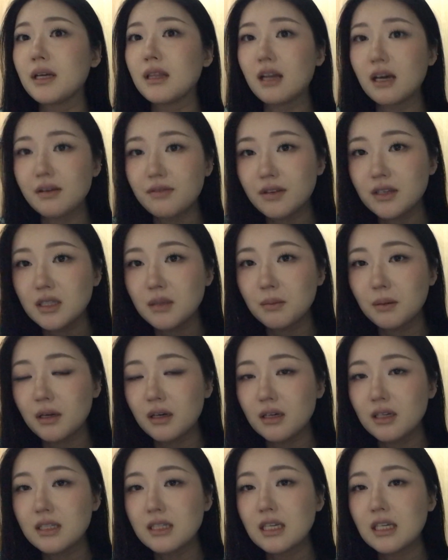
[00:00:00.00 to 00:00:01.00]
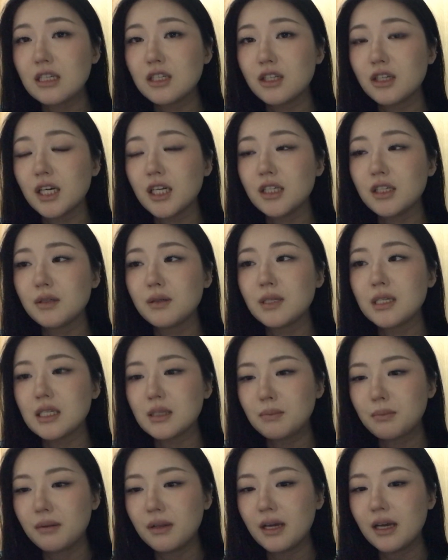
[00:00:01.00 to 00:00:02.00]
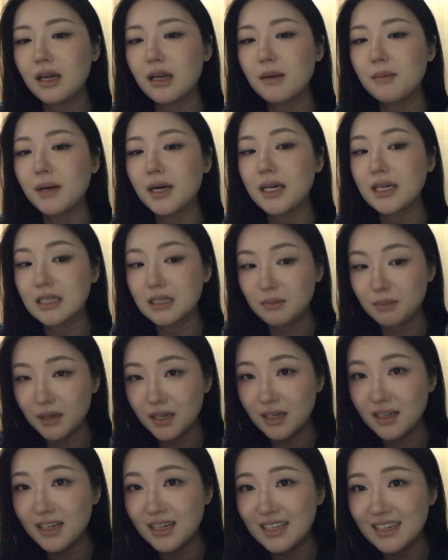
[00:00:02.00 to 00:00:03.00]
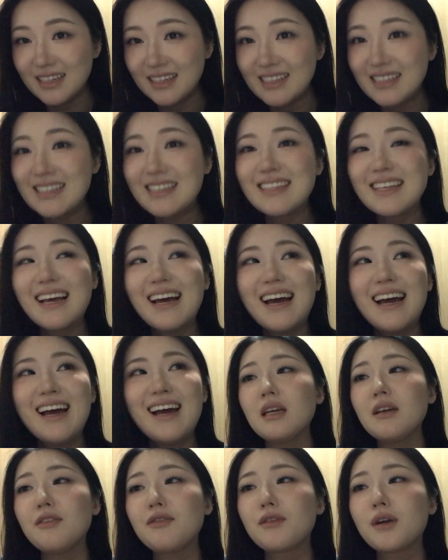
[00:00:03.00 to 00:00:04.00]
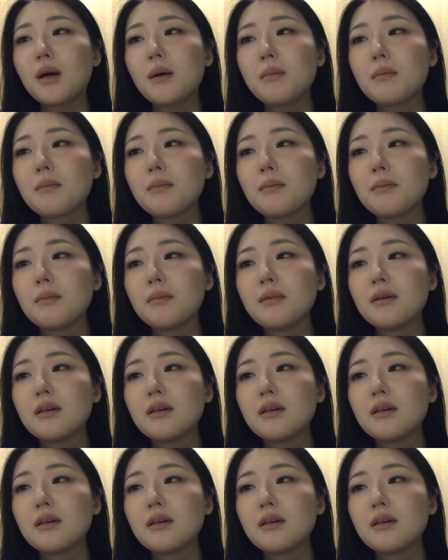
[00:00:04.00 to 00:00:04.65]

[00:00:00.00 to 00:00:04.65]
life experience and try to explain my experience from